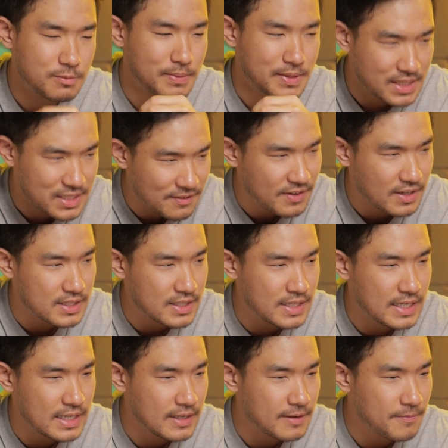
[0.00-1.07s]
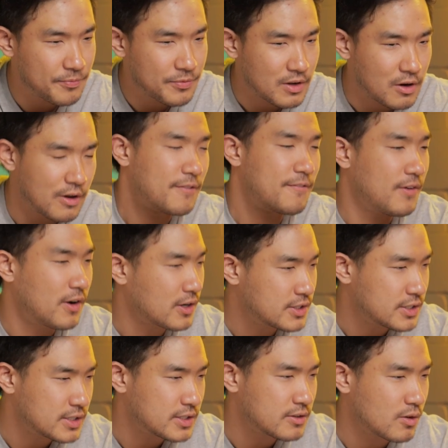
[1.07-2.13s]
specifically are the
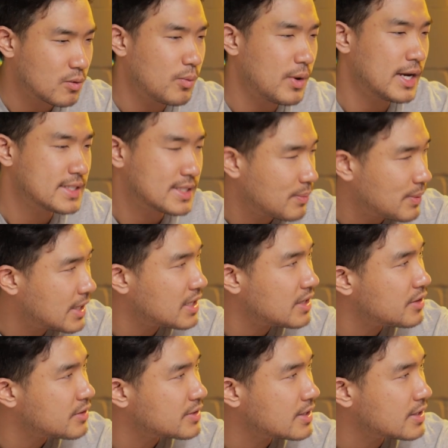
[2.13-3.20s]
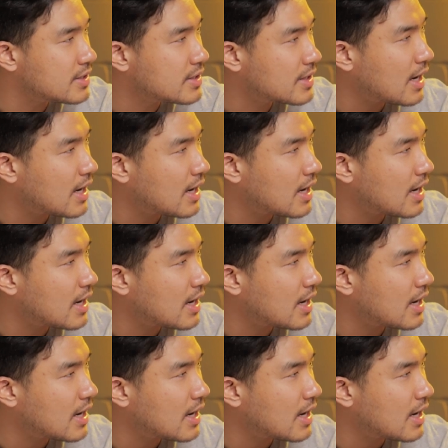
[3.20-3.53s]
functions or the ways that we can use it to